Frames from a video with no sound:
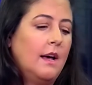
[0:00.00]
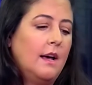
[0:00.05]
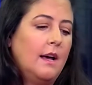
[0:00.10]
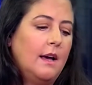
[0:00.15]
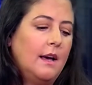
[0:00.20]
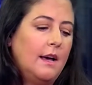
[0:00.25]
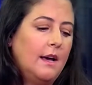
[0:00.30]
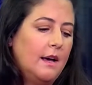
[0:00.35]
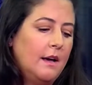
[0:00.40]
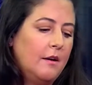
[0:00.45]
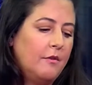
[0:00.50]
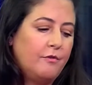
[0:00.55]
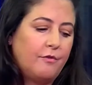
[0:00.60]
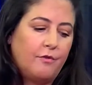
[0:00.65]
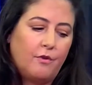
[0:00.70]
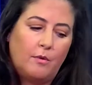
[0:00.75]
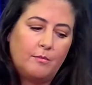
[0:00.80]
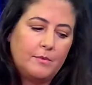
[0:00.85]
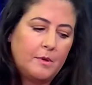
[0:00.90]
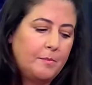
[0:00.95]
uh,
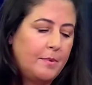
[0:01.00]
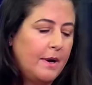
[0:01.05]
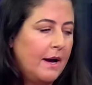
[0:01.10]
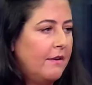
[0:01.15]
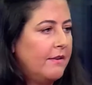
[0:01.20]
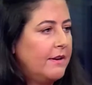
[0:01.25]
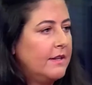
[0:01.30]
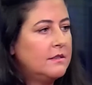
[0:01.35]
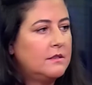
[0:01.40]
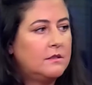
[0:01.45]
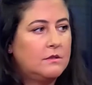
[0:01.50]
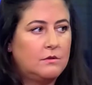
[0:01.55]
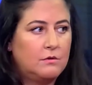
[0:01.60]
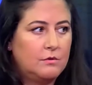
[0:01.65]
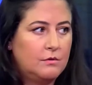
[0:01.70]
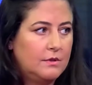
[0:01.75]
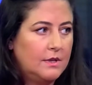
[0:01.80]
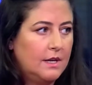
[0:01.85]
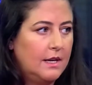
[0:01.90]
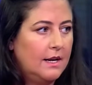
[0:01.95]
from the parents
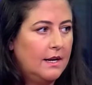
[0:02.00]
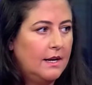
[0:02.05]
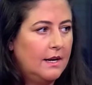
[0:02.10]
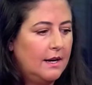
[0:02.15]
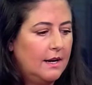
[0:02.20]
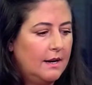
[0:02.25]
to the